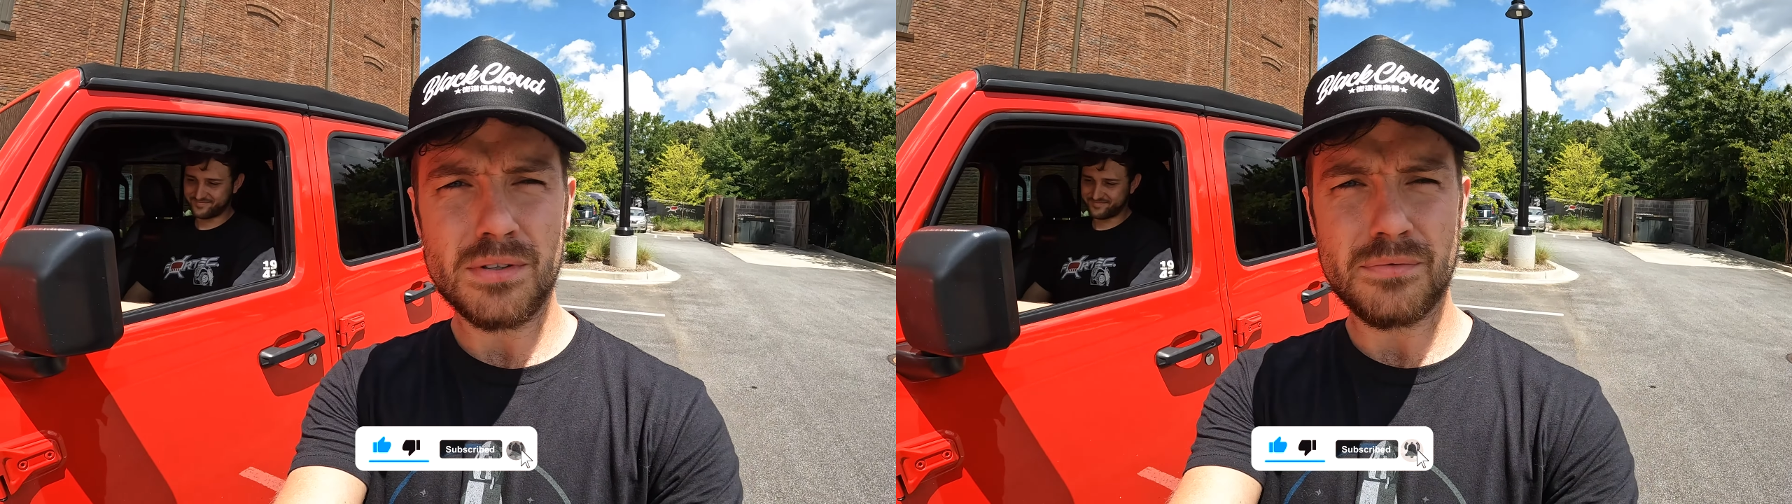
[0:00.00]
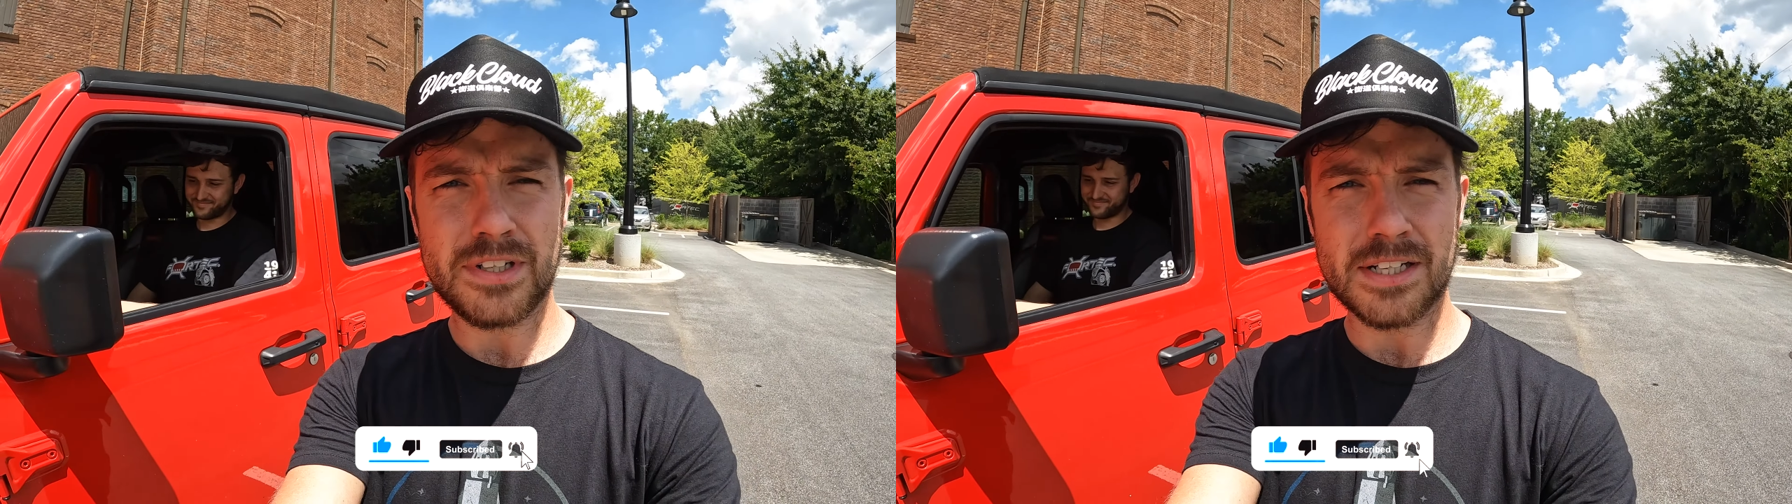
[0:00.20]

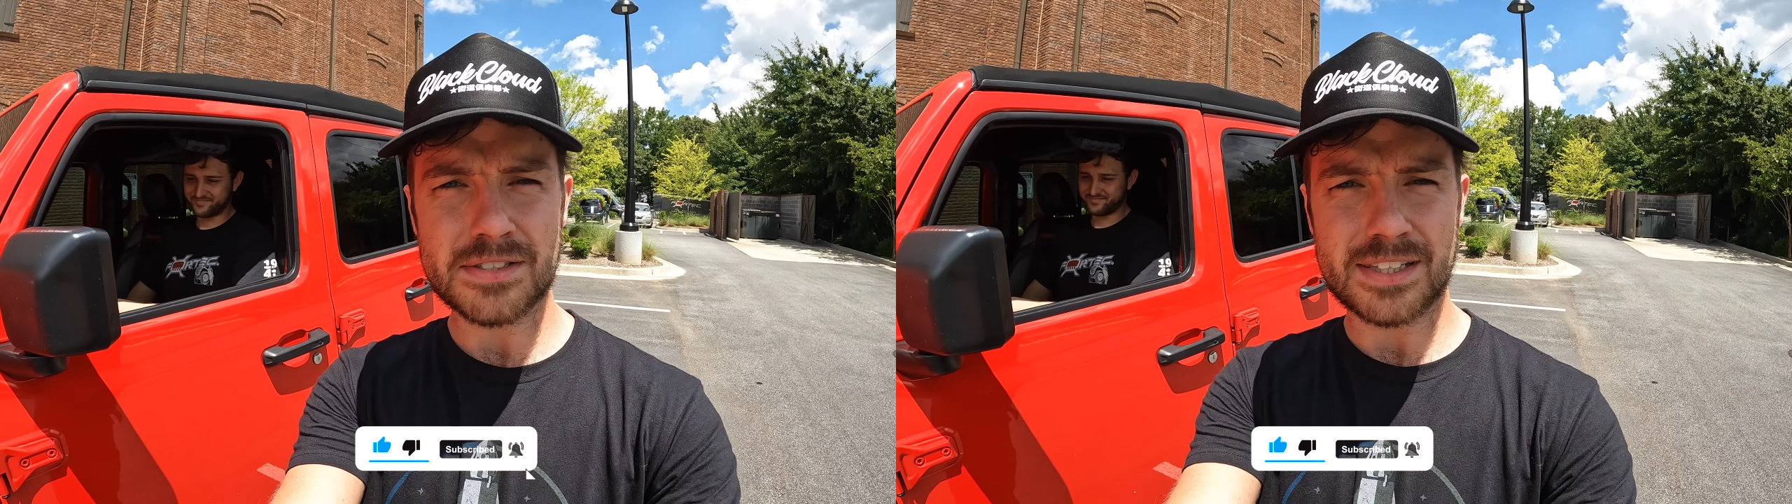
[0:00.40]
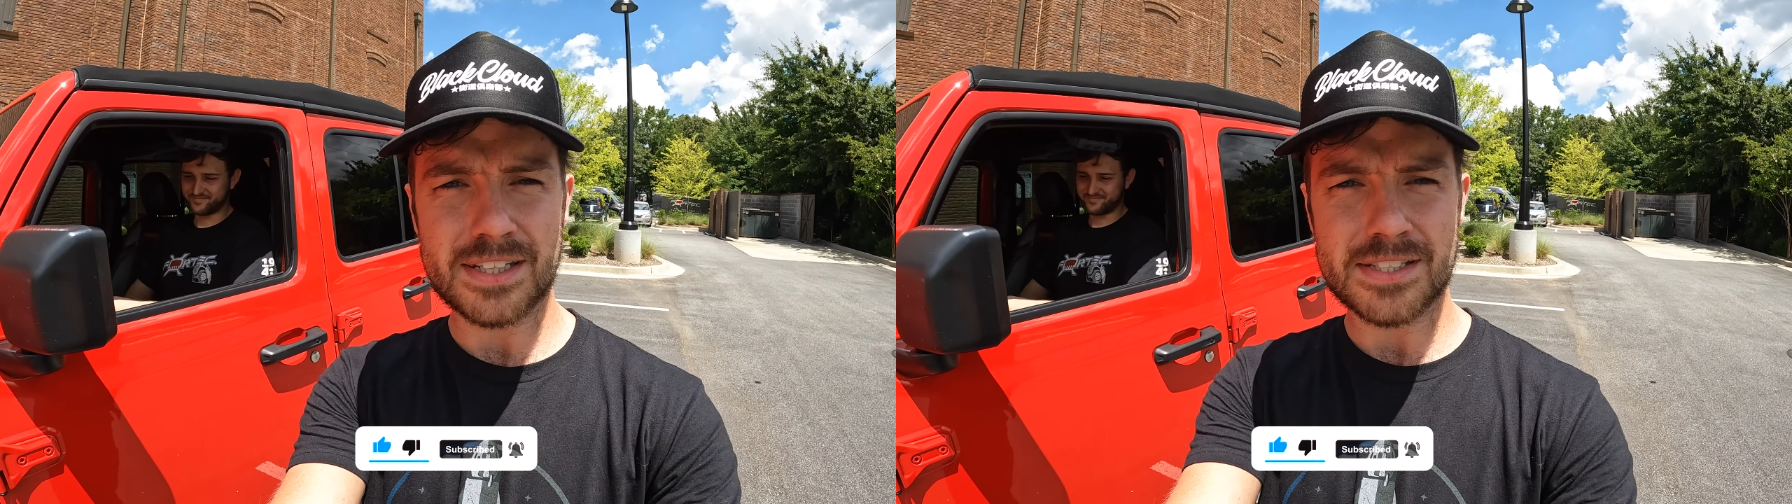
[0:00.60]
videos
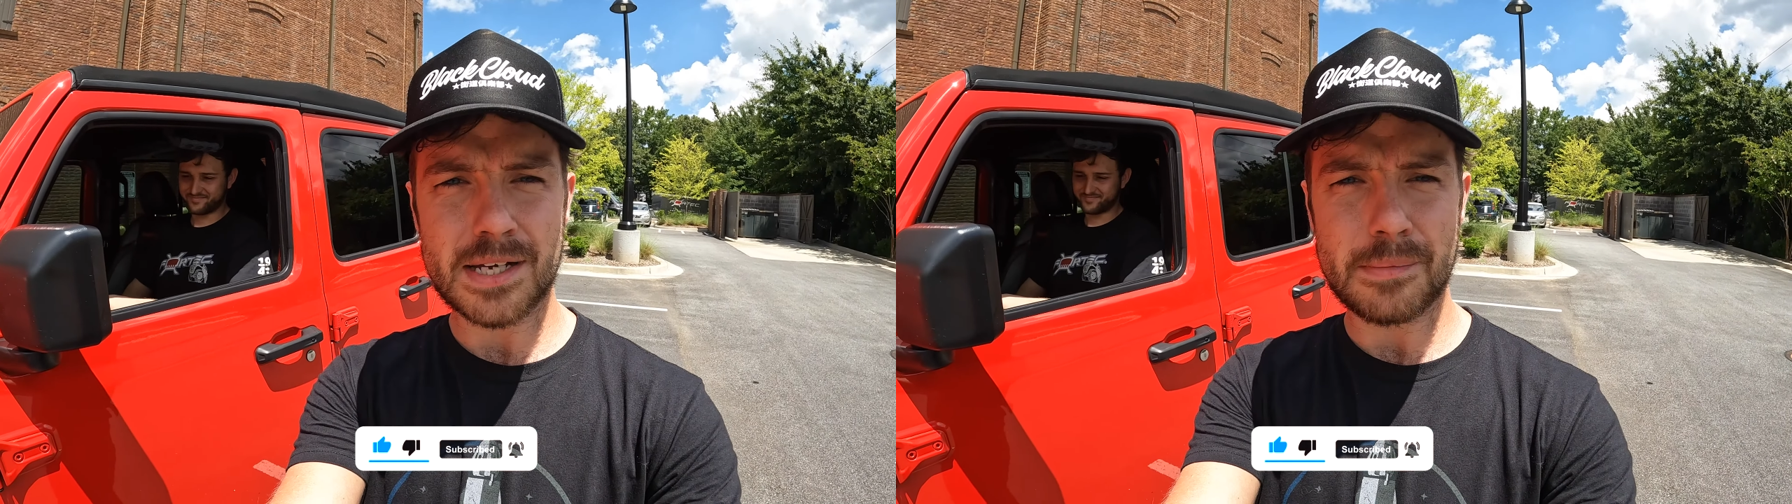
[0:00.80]
like this coming